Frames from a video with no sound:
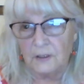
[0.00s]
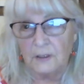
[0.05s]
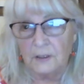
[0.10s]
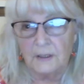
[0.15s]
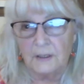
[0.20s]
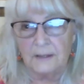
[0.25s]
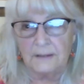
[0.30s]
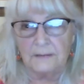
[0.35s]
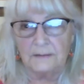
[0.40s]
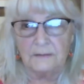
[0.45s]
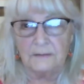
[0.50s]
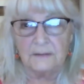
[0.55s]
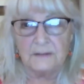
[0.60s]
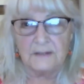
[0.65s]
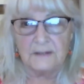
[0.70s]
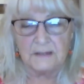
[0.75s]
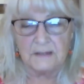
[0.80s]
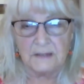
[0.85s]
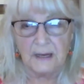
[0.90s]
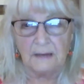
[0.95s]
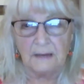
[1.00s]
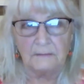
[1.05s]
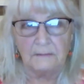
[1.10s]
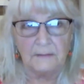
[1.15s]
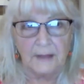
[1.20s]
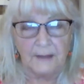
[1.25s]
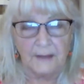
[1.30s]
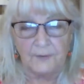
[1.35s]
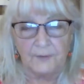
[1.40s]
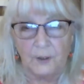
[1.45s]
and state
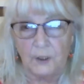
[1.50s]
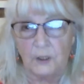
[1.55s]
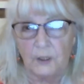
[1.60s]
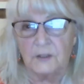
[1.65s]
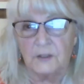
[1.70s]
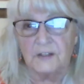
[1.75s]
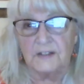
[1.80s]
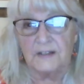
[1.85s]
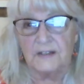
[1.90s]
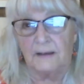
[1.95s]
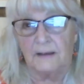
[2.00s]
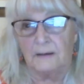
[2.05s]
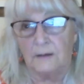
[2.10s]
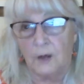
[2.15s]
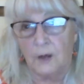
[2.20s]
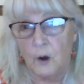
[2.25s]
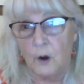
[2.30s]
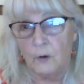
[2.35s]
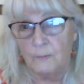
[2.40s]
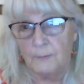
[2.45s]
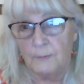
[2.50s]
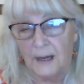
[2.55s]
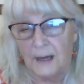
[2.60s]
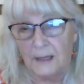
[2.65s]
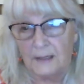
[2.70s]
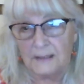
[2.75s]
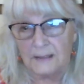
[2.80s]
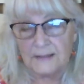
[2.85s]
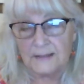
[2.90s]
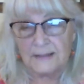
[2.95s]
level stay-at-home
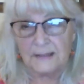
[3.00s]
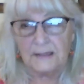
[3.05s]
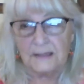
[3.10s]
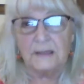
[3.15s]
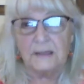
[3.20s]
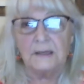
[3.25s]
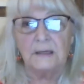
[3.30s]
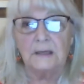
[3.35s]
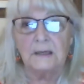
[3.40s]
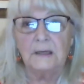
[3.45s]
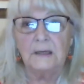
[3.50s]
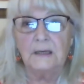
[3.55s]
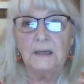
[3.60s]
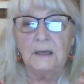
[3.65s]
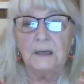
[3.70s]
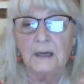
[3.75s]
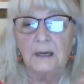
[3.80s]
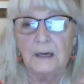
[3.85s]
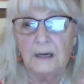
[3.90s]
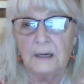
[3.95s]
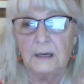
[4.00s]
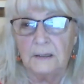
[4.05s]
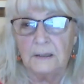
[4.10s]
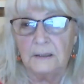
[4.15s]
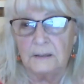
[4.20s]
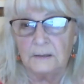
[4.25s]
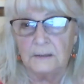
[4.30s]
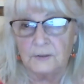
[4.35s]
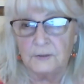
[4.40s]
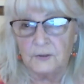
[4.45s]
policy
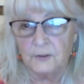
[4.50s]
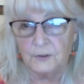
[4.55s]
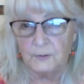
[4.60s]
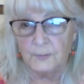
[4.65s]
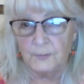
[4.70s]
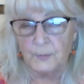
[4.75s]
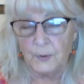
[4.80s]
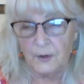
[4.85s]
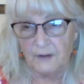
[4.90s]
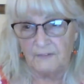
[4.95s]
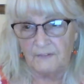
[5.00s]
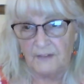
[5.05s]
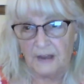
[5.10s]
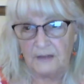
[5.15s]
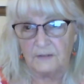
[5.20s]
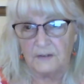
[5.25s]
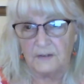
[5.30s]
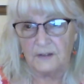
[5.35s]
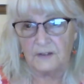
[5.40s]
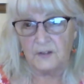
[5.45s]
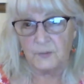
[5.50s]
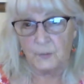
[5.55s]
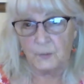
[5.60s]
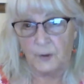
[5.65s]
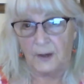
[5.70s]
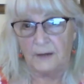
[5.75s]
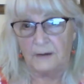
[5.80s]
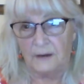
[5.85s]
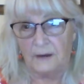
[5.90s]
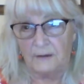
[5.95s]
to prevent the
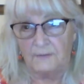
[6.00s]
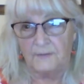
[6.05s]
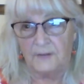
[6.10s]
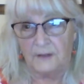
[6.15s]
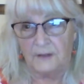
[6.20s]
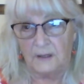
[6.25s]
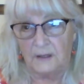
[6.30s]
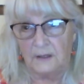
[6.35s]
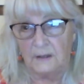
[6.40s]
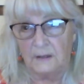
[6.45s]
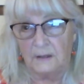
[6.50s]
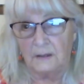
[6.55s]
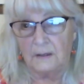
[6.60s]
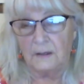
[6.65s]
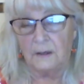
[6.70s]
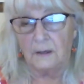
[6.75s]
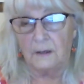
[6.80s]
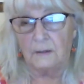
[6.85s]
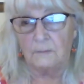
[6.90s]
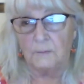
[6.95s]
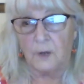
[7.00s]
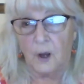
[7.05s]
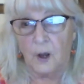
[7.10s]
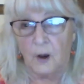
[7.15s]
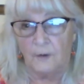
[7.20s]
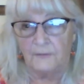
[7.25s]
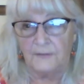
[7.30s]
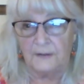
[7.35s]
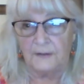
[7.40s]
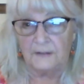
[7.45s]
spread of the
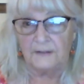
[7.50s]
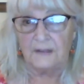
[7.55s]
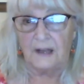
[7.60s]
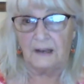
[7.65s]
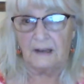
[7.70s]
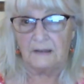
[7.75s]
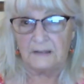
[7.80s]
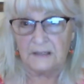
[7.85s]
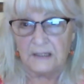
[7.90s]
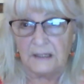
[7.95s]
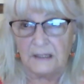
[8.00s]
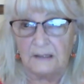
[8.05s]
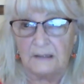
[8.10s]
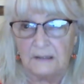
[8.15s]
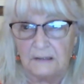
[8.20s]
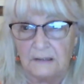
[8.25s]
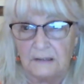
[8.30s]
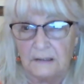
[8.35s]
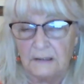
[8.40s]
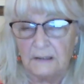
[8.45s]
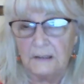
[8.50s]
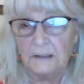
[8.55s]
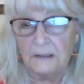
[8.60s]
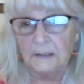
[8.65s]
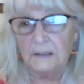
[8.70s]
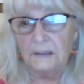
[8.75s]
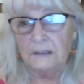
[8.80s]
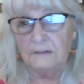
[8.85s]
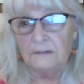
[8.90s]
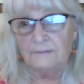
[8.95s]
Covid-19
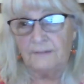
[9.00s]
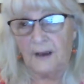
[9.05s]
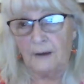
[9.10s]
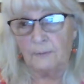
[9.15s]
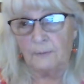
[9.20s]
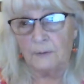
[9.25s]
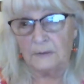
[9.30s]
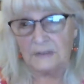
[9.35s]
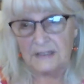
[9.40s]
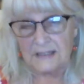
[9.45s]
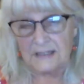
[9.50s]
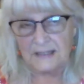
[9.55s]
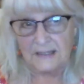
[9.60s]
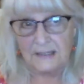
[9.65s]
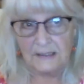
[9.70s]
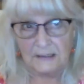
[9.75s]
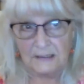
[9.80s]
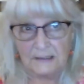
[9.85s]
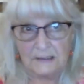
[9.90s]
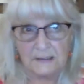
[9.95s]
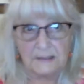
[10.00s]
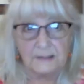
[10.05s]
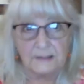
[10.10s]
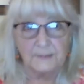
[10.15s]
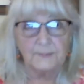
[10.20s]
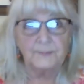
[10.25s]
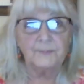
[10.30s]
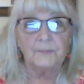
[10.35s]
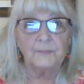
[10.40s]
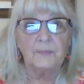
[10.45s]
viral disease.
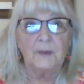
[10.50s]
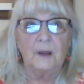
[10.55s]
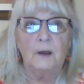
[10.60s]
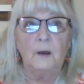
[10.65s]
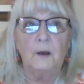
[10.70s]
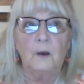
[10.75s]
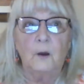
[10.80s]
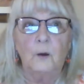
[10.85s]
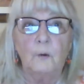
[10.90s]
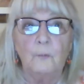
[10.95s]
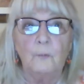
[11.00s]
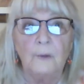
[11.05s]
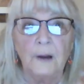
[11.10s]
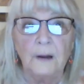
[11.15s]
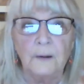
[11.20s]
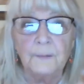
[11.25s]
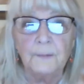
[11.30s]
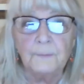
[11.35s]
Well,